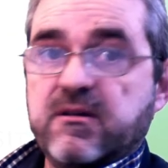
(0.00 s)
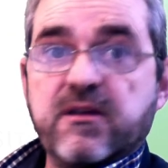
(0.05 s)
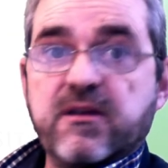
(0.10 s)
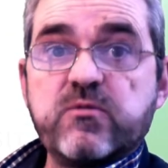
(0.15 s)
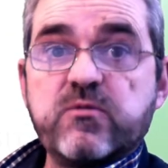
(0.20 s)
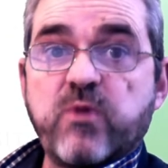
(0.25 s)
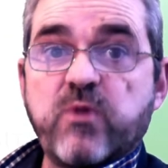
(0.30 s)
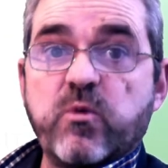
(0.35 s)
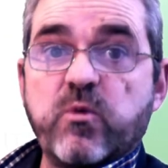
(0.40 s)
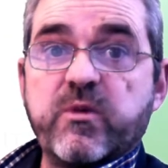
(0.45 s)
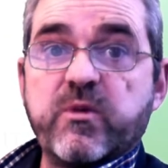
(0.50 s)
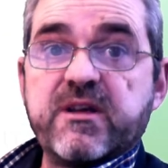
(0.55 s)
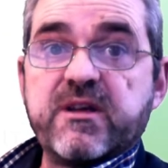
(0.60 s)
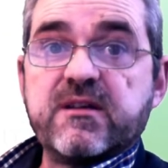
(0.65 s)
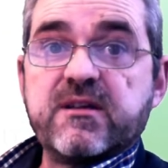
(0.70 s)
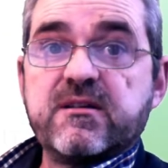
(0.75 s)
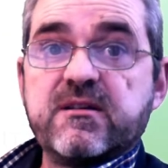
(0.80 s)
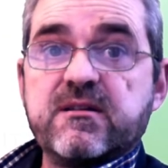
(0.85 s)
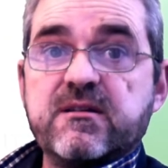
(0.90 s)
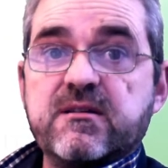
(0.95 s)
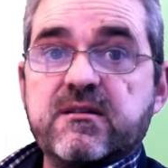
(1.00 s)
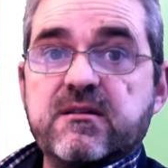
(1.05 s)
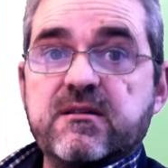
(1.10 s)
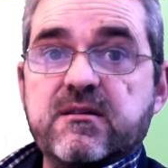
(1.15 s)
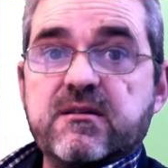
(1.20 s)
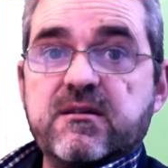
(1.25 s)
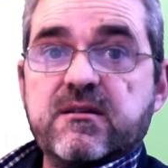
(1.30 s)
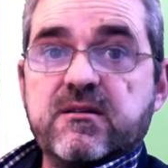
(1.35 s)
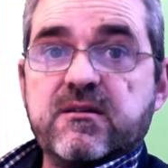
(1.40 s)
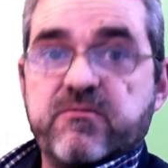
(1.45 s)
And when we
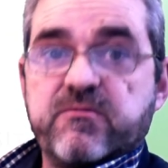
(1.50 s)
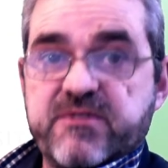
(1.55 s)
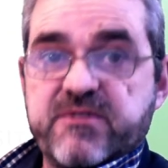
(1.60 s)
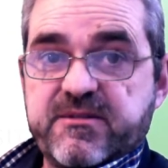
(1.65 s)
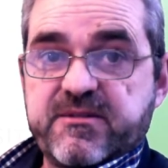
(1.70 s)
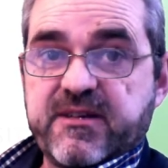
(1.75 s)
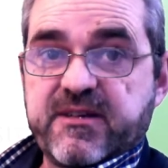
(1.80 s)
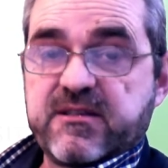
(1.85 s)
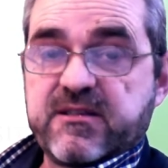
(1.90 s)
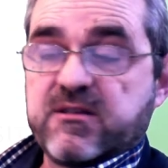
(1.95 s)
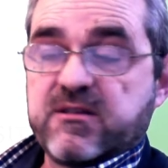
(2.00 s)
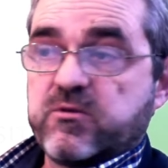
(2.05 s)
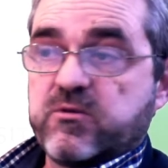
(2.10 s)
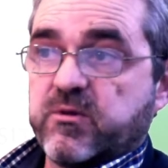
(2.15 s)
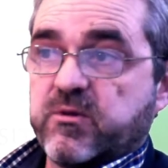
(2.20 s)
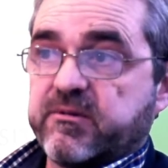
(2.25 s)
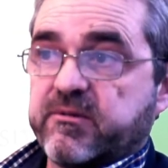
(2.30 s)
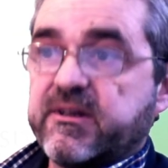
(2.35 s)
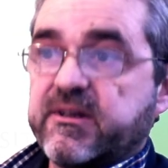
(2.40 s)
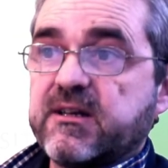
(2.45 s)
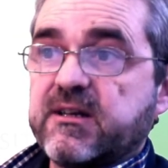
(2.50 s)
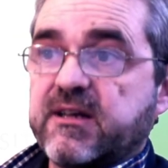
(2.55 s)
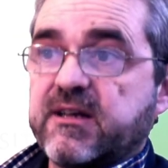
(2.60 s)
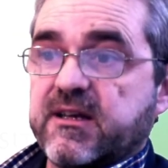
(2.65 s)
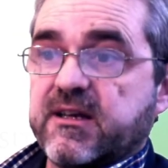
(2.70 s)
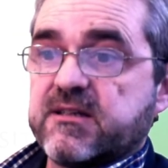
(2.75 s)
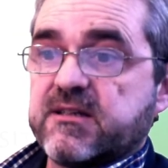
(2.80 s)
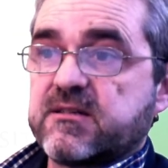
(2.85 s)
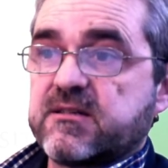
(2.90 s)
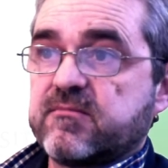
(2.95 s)
restrict to a real
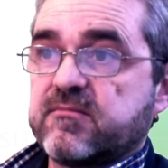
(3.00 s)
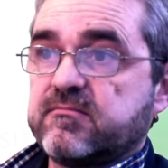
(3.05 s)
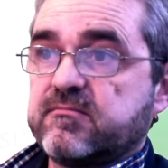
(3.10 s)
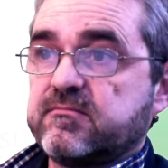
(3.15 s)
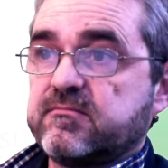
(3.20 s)
case,